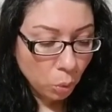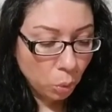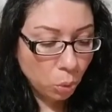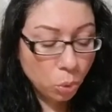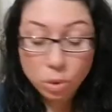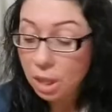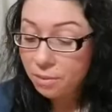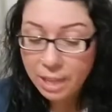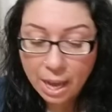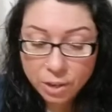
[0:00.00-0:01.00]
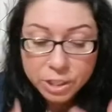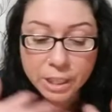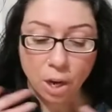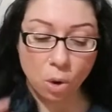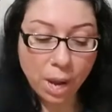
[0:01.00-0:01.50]
Whew, lovely
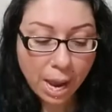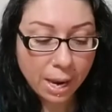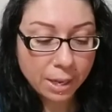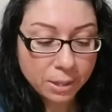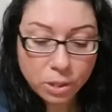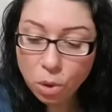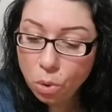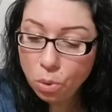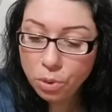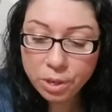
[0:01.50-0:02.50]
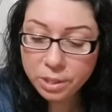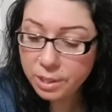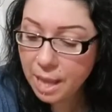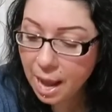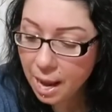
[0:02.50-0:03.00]
energy. Okay, so there's
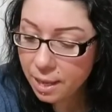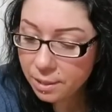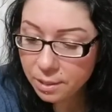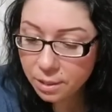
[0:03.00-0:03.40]
that.